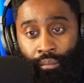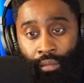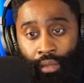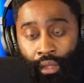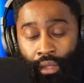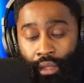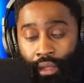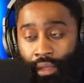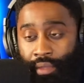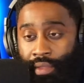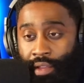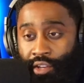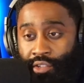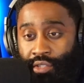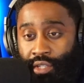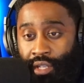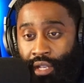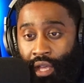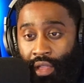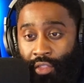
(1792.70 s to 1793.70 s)
And there's
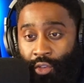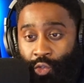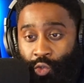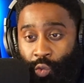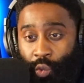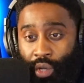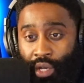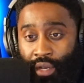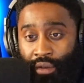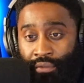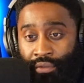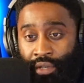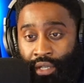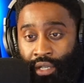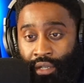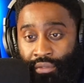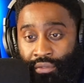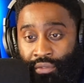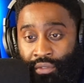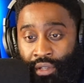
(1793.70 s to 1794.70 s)
another 12
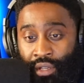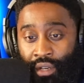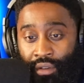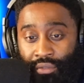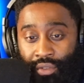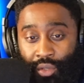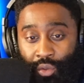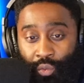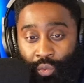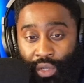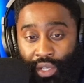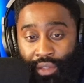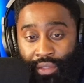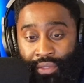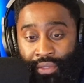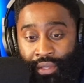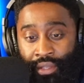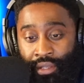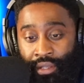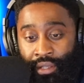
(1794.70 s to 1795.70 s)
of, of it
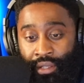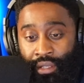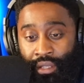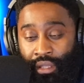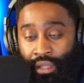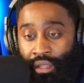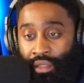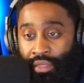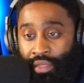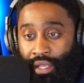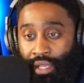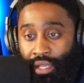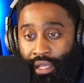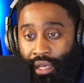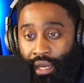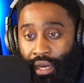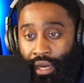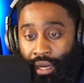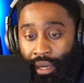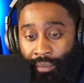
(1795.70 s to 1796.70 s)
with the,
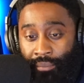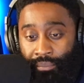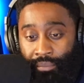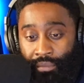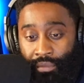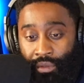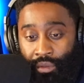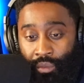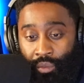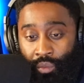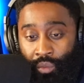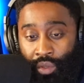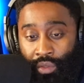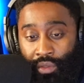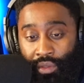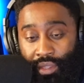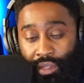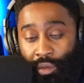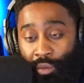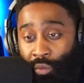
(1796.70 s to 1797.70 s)
um, with
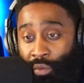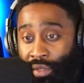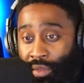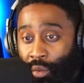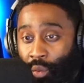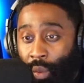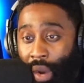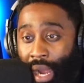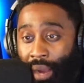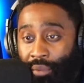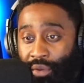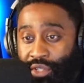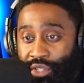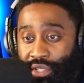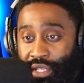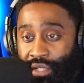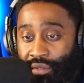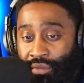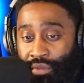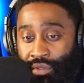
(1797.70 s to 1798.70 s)
the with the wide
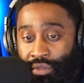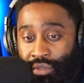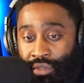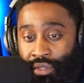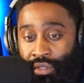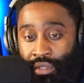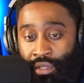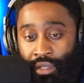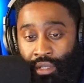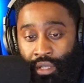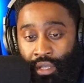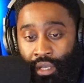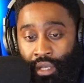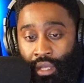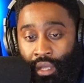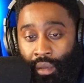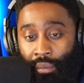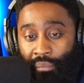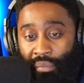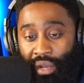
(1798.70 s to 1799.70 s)
receivers.
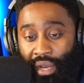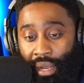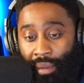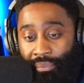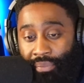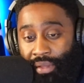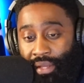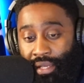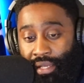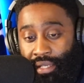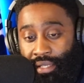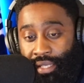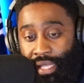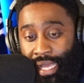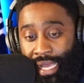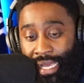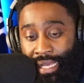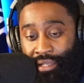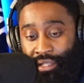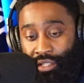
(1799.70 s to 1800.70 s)
But I'm thinking
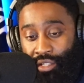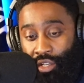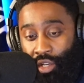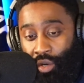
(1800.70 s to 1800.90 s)
that, you know,